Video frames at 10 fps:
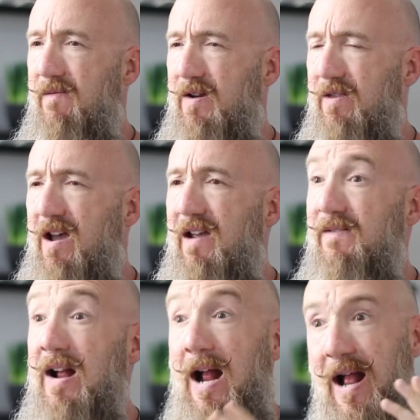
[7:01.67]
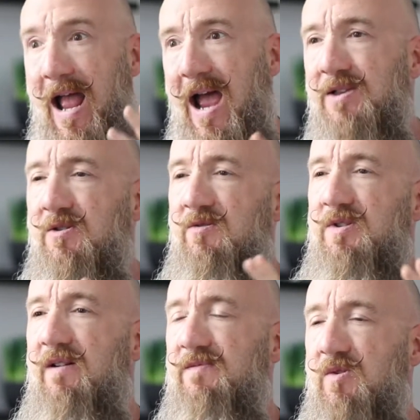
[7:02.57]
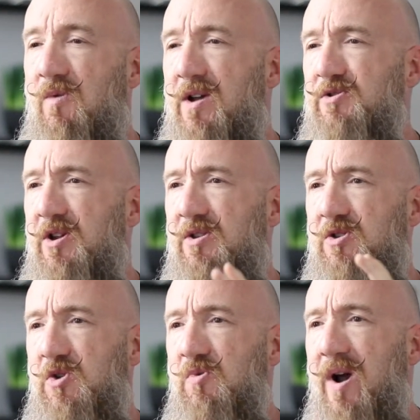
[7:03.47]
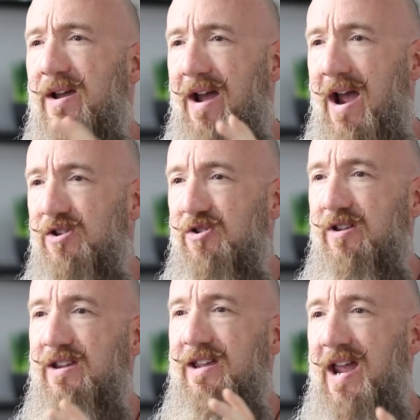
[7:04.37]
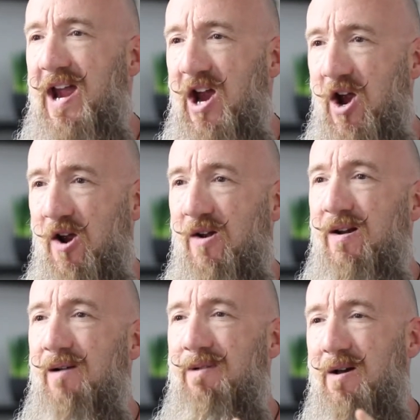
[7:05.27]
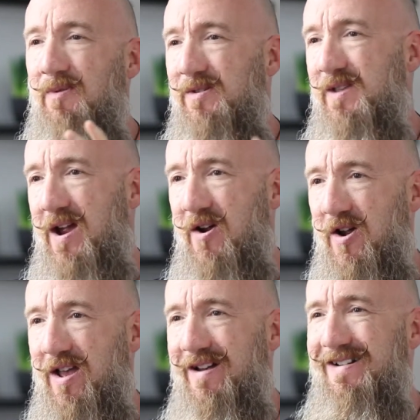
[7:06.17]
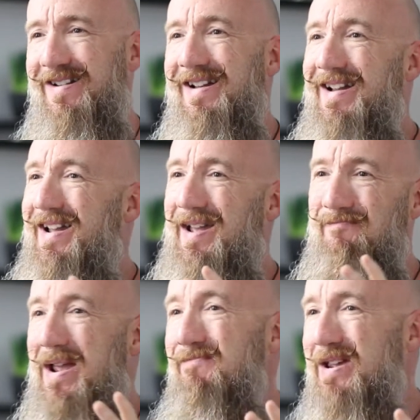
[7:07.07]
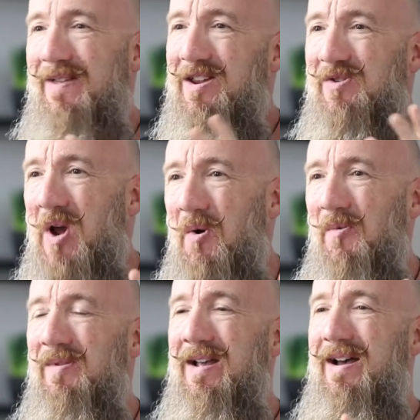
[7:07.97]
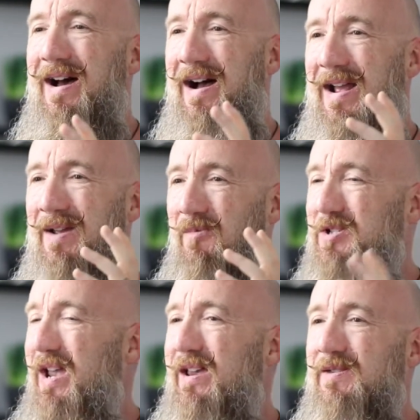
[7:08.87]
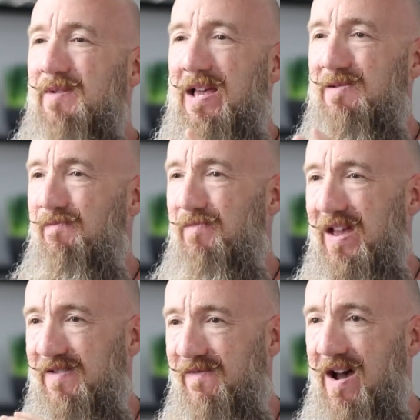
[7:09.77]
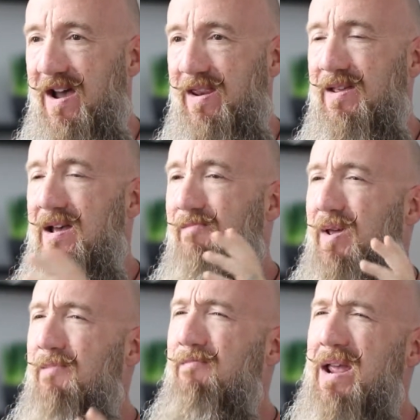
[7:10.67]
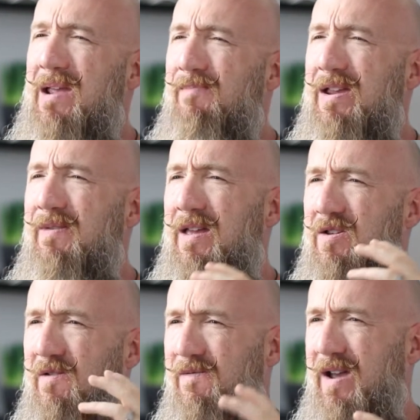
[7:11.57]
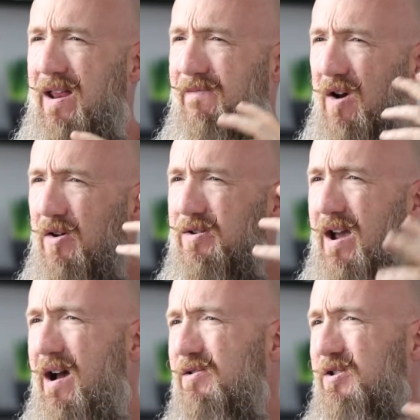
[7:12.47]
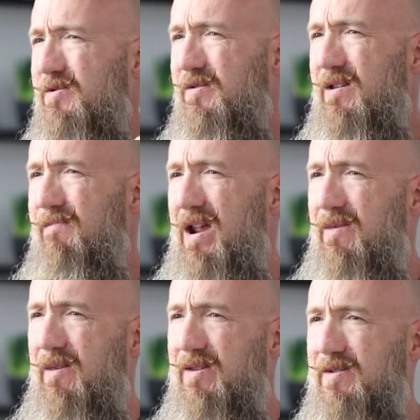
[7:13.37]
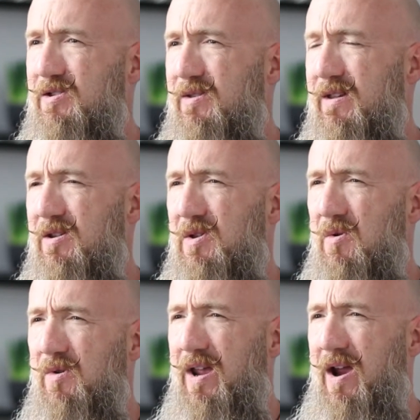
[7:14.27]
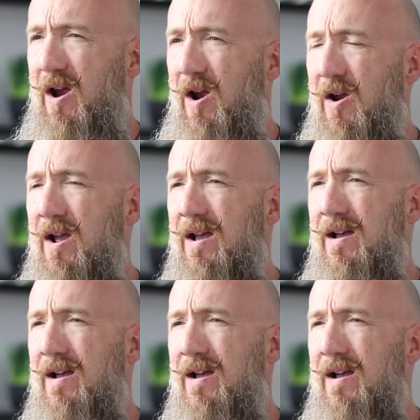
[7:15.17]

of your life, ask yourself the question, do I actually care about this area? It may be that you don't, in which case that's fine. But it may be that you've kind of unconsciously made the decision that you don't care,